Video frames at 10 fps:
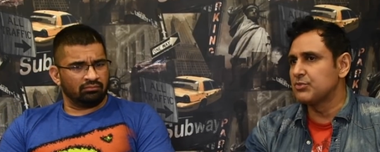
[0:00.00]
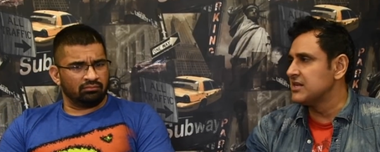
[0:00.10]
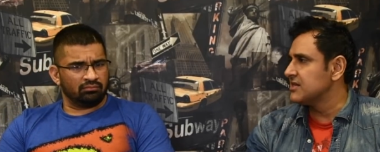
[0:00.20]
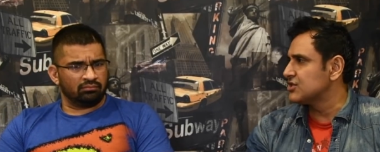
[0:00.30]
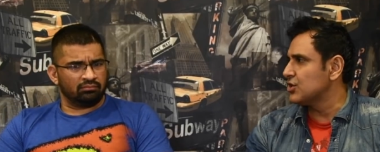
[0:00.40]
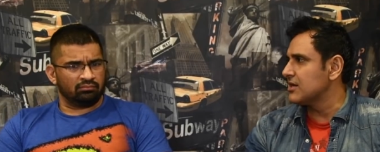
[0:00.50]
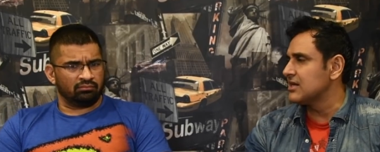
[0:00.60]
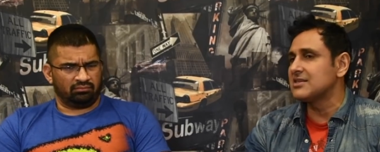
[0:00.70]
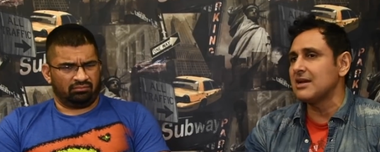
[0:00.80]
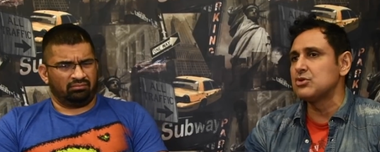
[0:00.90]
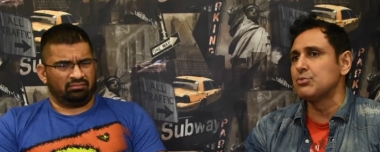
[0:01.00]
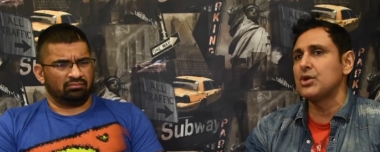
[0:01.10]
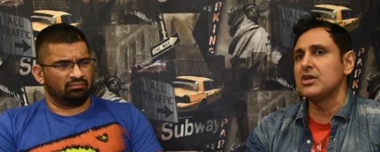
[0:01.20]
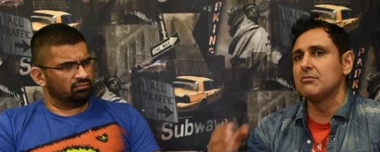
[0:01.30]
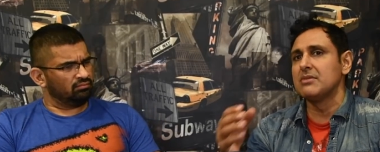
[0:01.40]
Speaker 1: it's not an attempt to
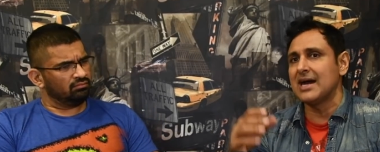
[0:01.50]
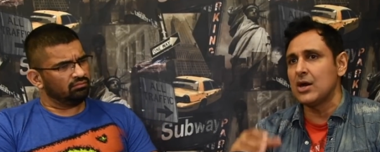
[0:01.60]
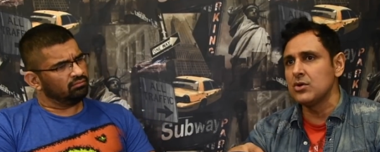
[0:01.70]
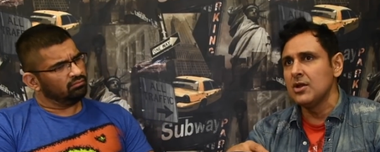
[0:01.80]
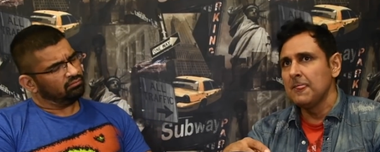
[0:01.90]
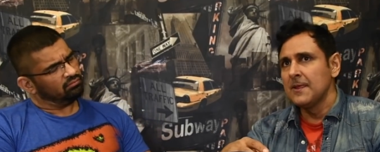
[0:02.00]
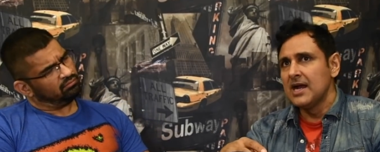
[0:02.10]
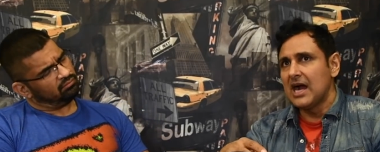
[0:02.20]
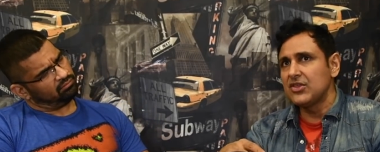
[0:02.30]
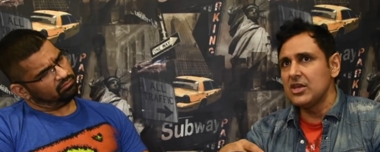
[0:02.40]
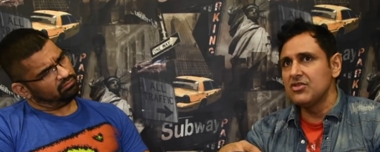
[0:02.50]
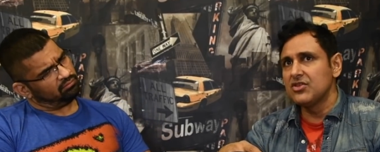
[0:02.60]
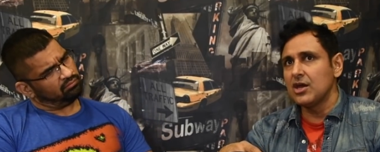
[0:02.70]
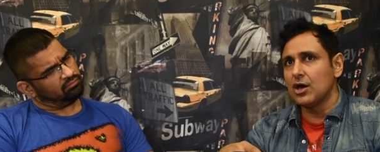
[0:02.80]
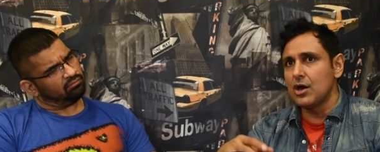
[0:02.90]
bring him down. I think
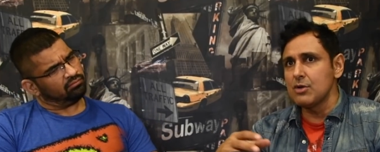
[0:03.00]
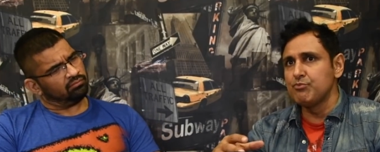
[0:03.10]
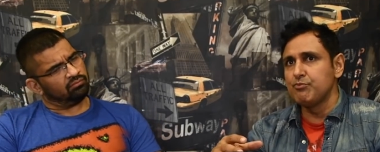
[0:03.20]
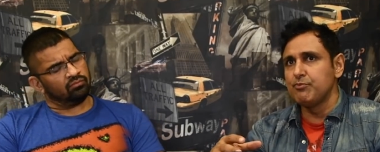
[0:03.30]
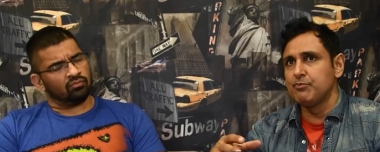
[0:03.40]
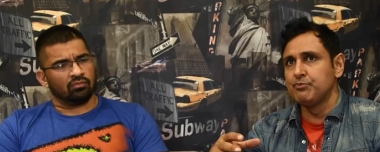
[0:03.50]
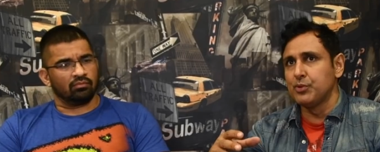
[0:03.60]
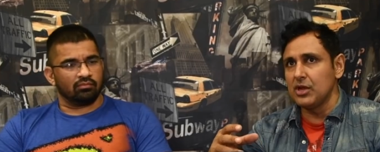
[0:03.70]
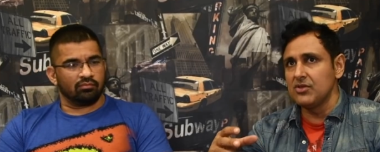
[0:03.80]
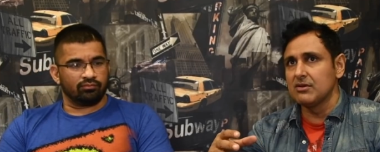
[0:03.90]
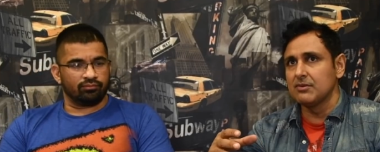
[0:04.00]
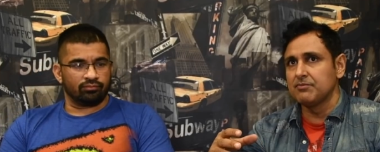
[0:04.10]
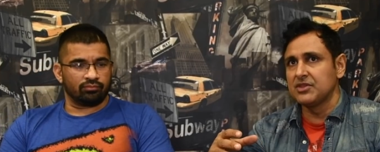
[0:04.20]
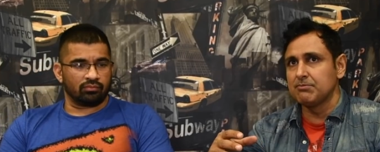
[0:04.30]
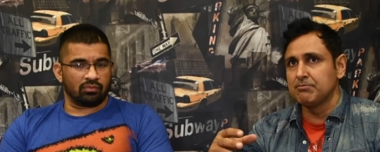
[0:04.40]
they are putting the
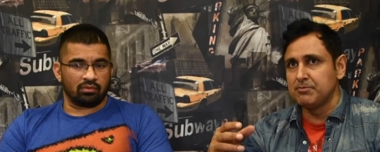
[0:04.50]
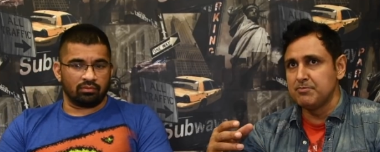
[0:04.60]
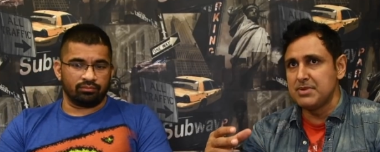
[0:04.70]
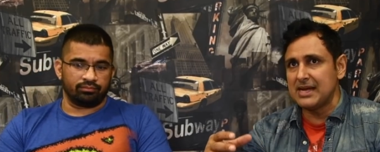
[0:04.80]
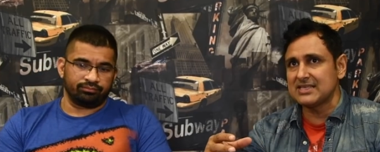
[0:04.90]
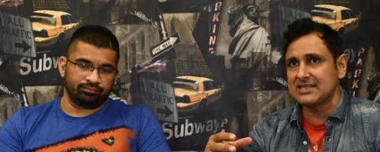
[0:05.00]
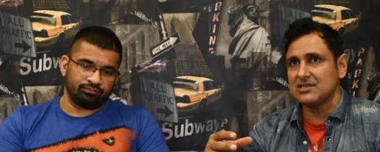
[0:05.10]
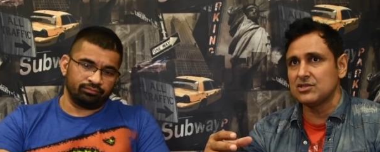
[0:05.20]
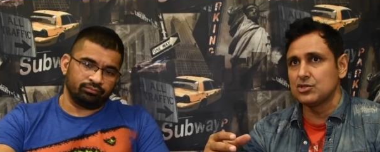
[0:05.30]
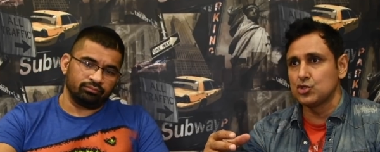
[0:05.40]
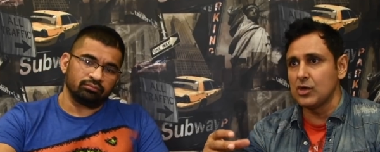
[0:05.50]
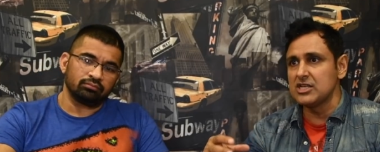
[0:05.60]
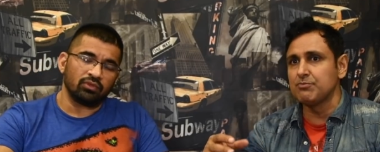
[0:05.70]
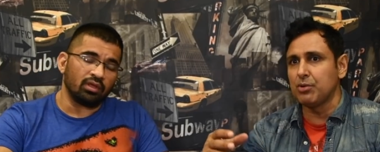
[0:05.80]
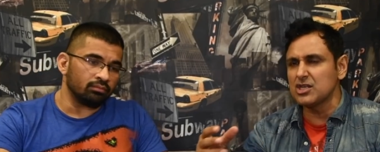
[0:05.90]
the best
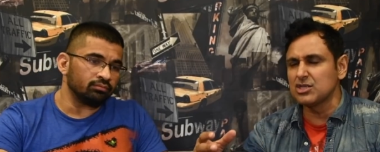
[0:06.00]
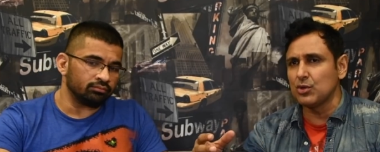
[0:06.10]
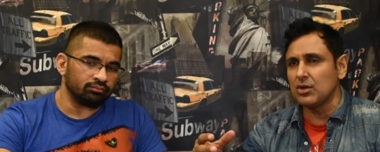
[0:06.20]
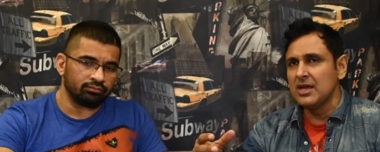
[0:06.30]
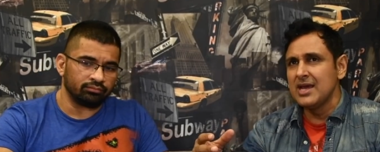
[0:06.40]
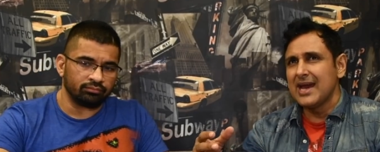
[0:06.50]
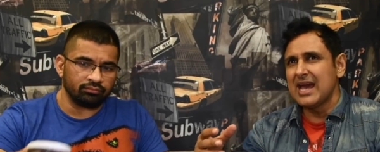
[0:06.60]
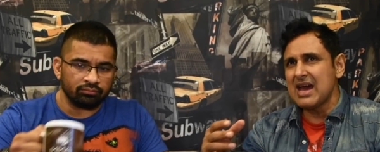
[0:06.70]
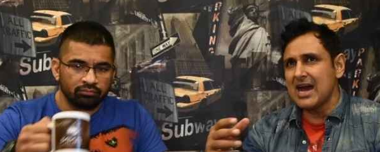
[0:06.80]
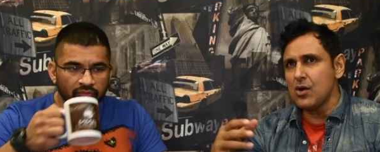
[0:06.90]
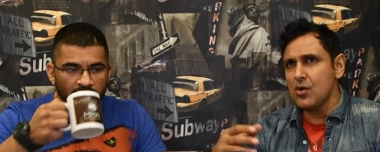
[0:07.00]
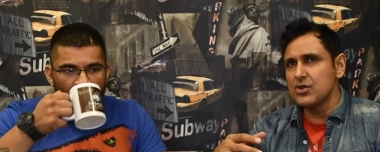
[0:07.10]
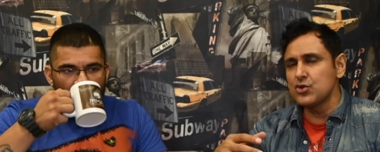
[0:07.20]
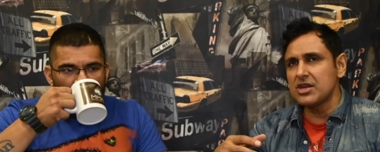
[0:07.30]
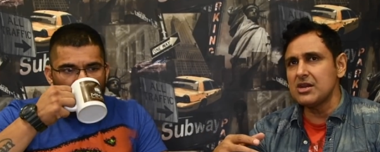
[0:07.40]
choice possible. And how
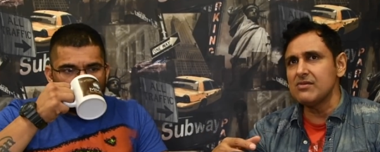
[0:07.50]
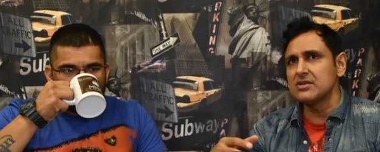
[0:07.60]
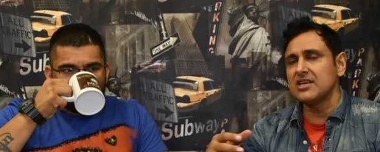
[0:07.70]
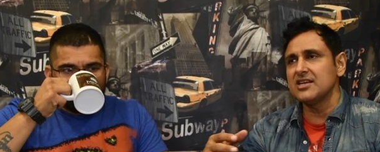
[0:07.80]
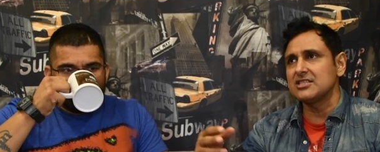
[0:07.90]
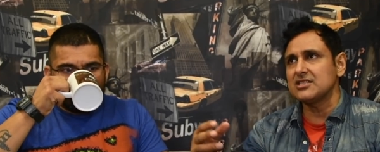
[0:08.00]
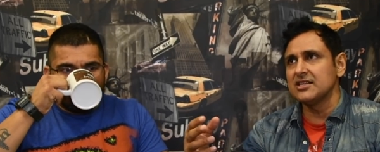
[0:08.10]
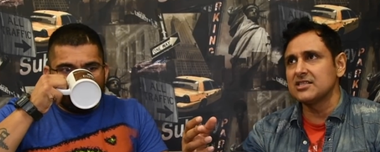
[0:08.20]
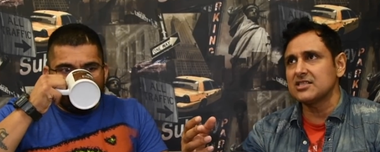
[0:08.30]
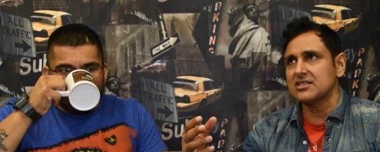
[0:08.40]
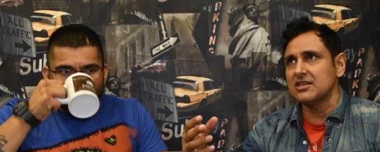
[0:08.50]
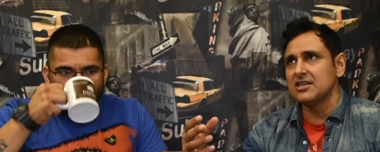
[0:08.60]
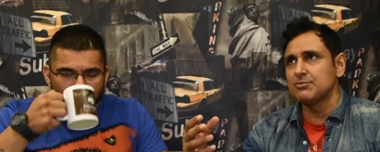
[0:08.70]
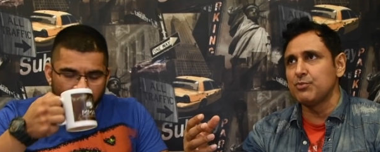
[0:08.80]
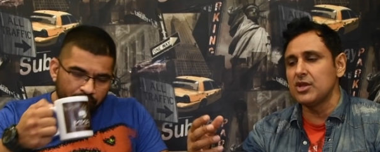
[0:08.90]
you can never say it's it's
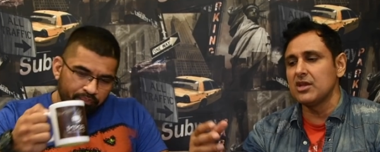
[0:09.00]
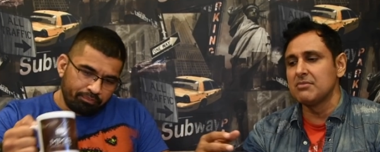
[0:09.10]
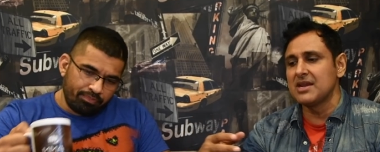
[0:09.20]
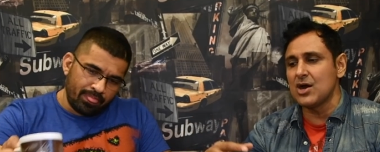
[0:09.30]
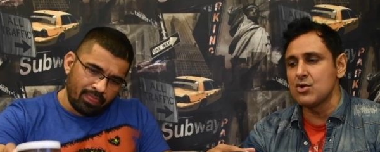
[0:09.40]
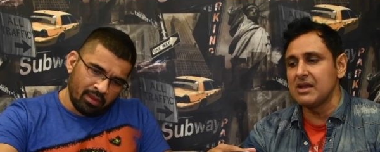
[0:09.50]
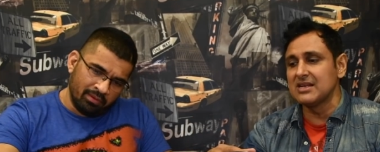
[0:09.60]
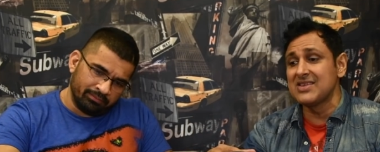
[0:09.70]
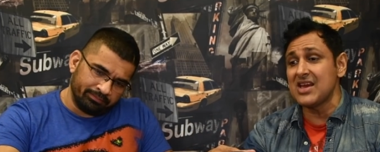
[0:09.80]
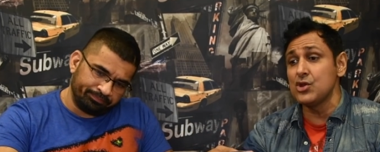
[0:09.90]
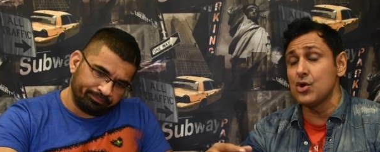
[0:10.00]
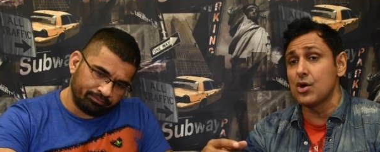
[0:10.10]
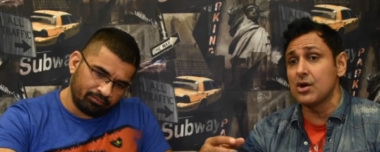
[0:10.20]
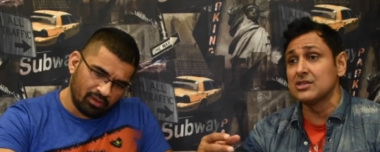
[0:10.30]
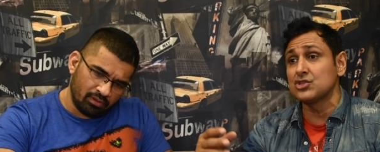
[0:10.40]
it's putting him down because then
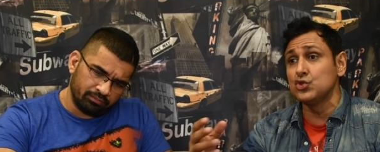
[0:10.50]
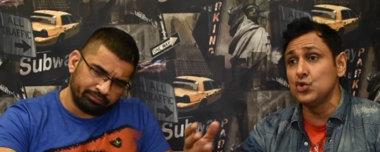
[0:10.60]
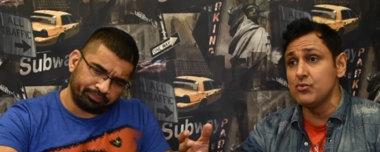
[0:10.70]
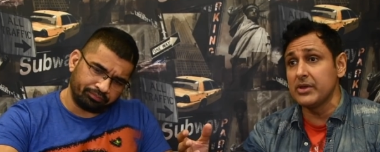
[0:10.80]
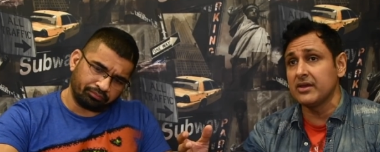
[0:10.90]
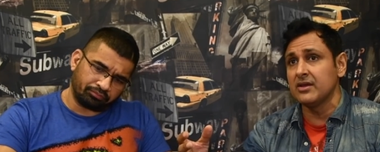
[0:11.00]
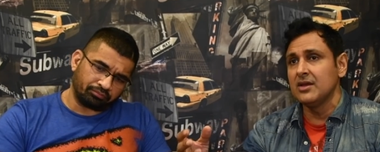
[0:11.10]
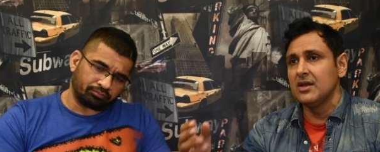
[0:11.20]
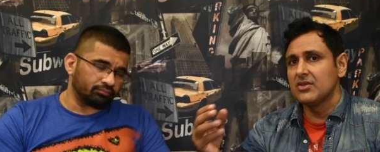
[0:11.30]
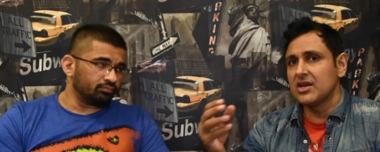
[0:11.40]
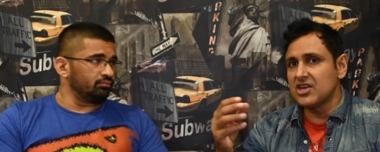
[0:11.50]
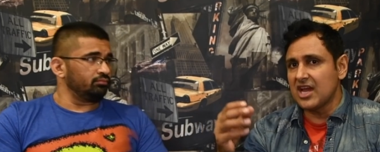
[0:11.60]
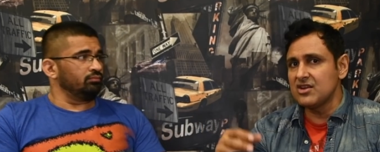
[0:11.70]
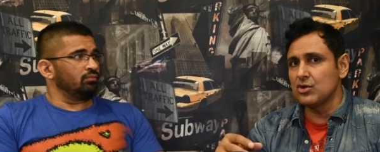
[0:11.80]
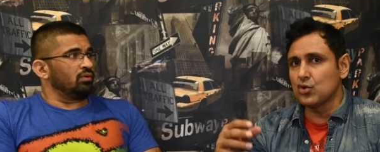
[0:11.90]
you're assuming that
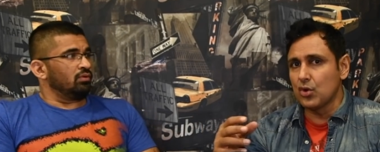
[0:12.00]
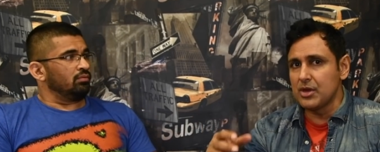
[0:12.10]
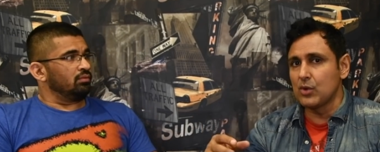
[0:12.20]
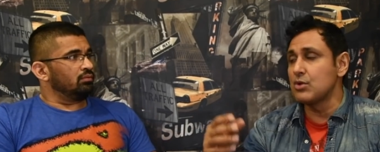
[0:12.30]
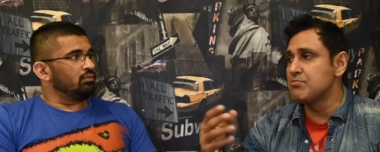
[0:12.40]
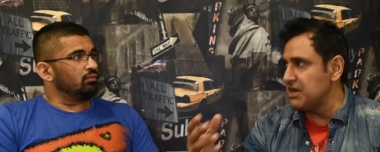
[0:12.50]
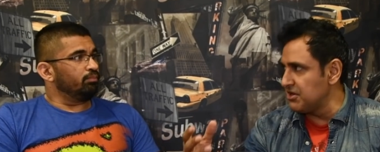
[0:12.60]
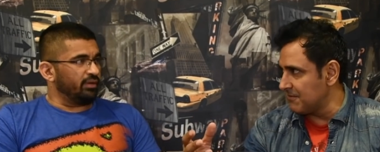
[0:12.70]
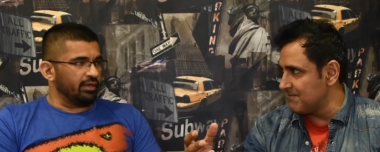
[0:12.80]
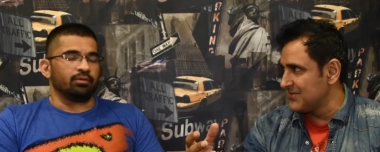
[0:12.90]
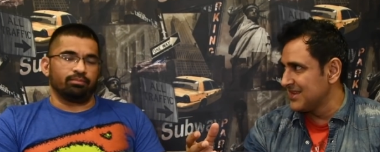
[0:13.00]
Daniel Cormier would beat him,